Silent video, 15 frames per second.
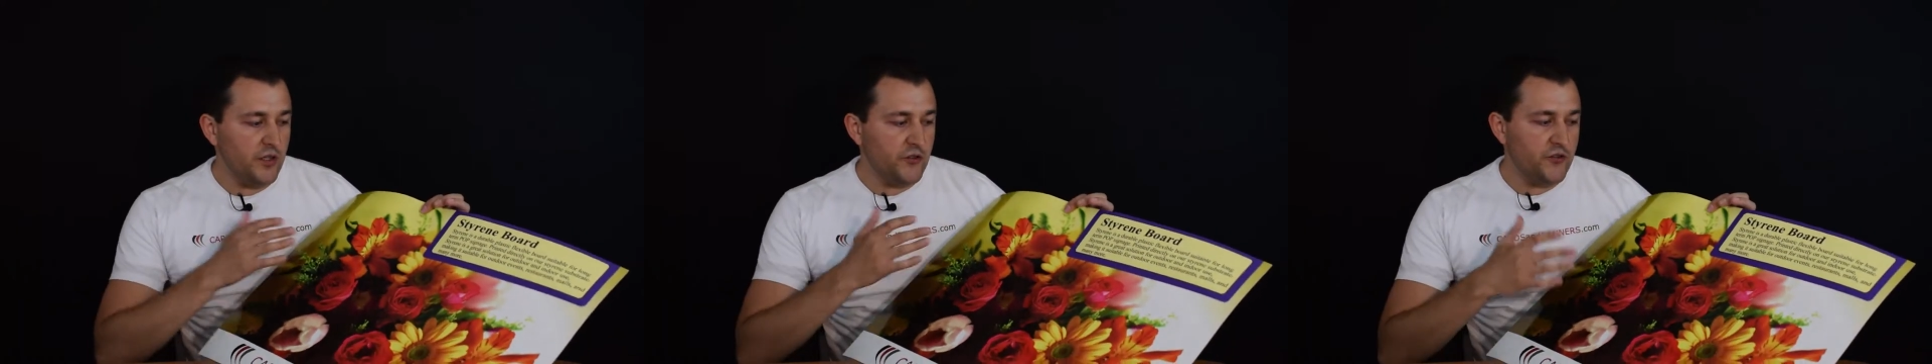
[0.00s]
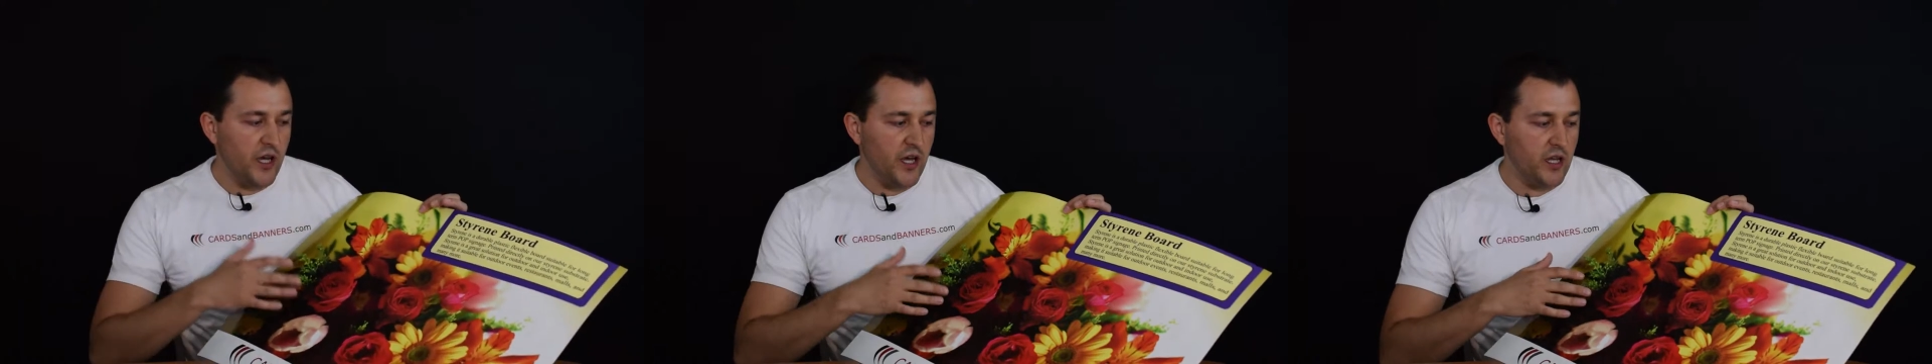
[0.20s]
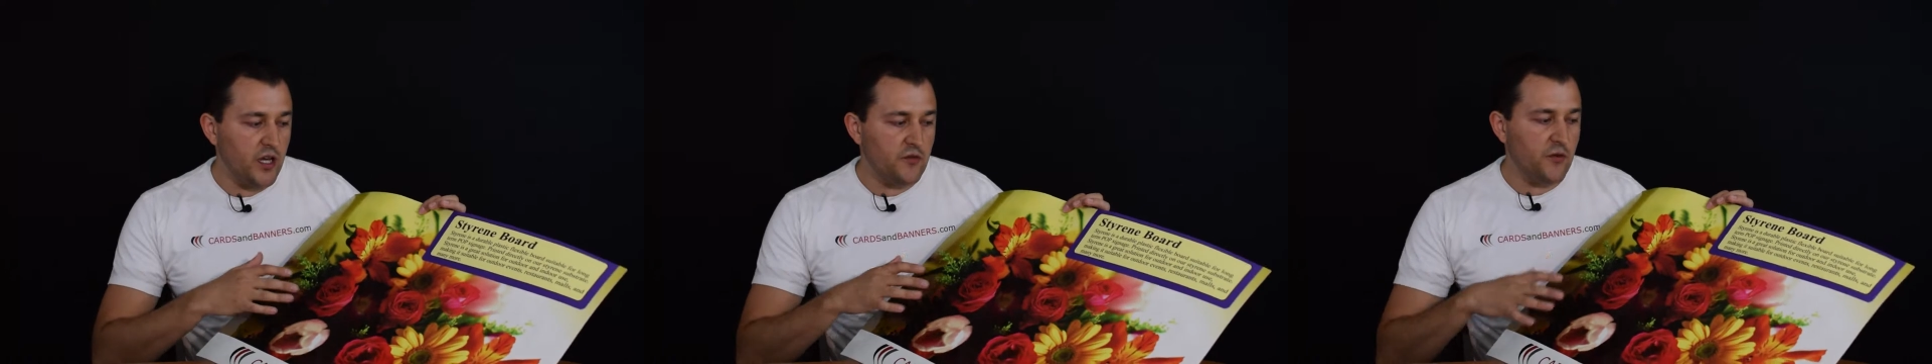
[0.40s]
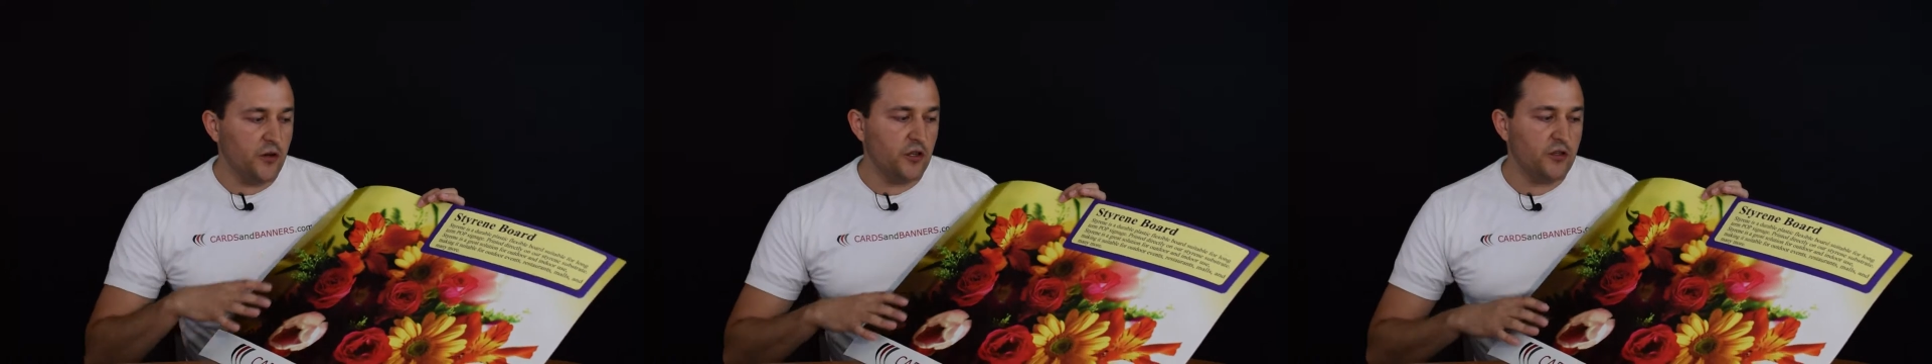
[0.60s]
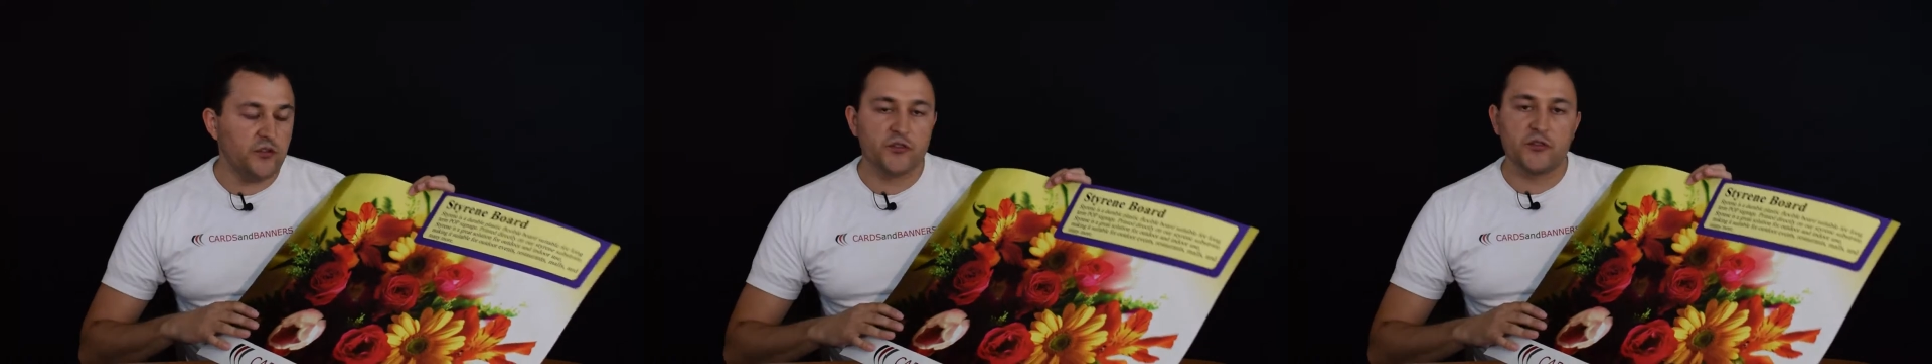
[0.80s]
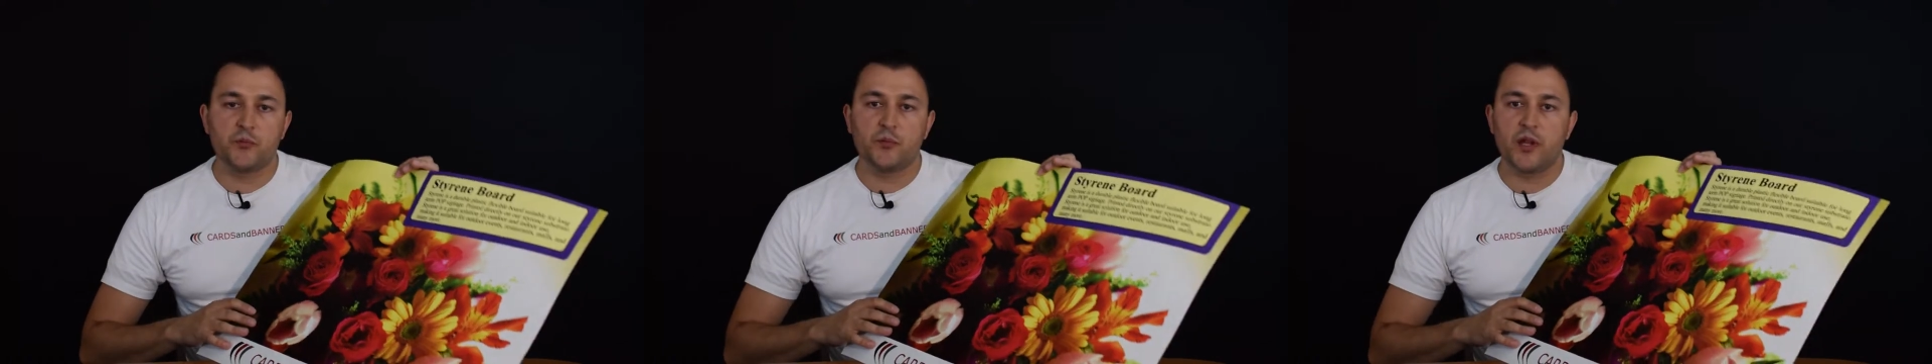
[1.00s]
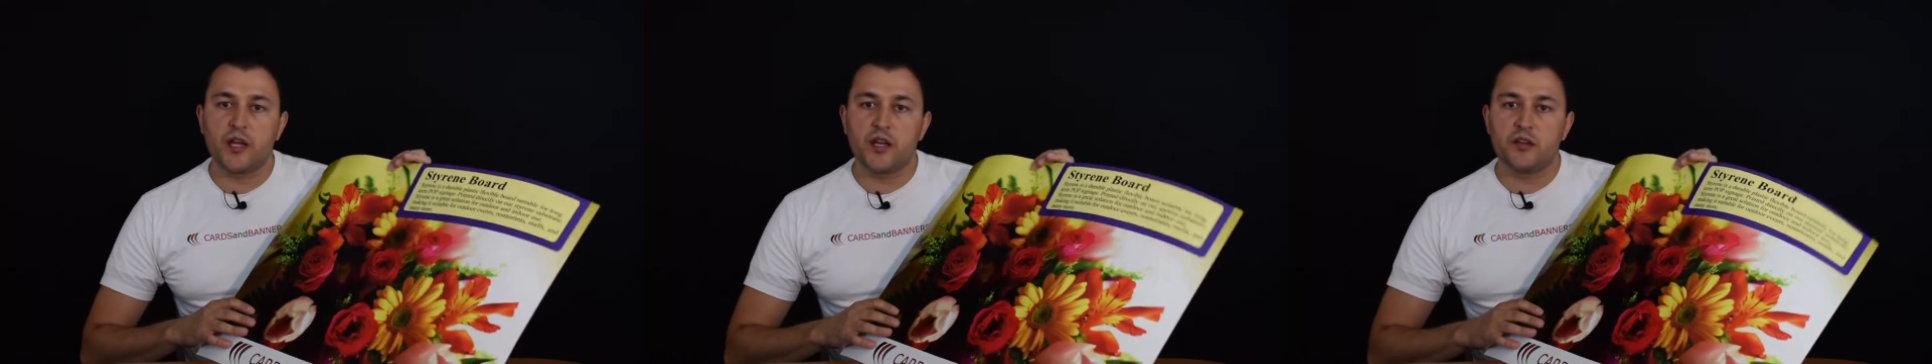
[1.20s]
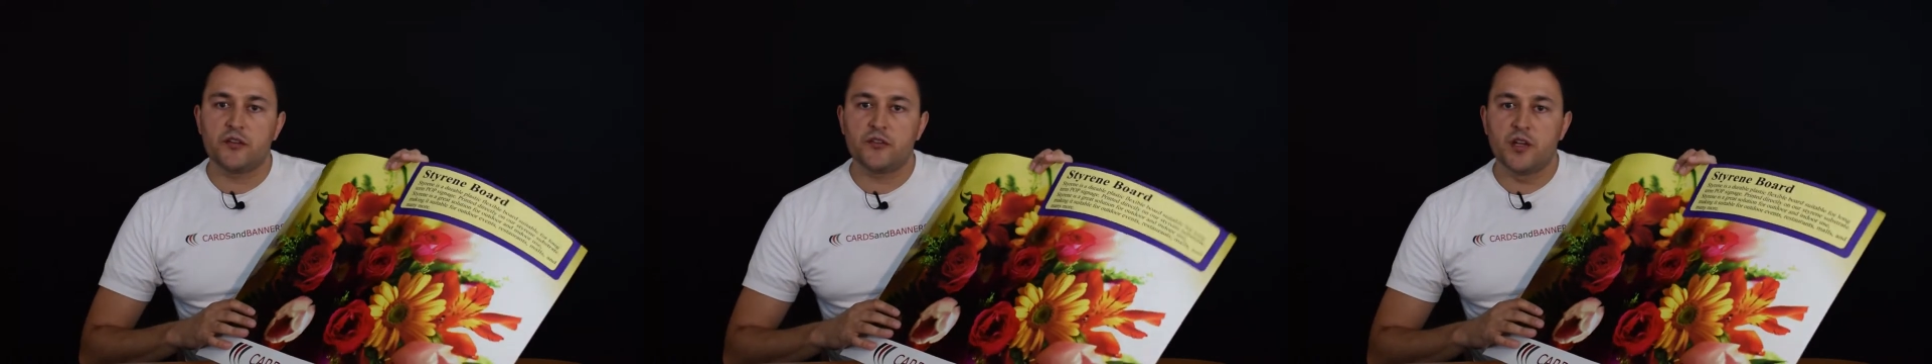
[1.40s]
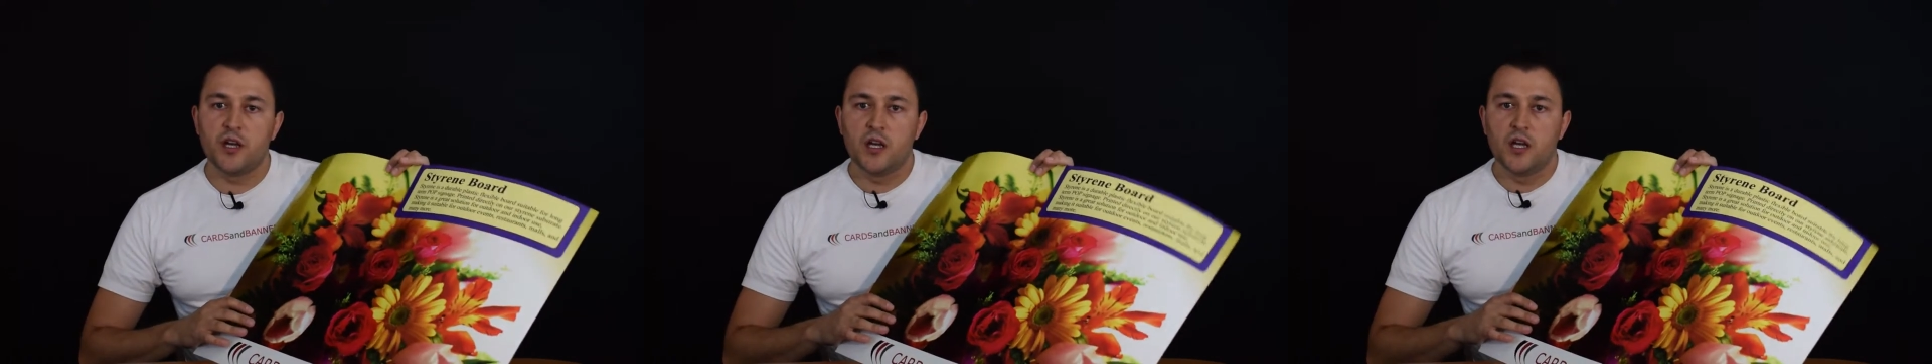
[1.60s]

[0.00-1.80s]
signage, for your displays.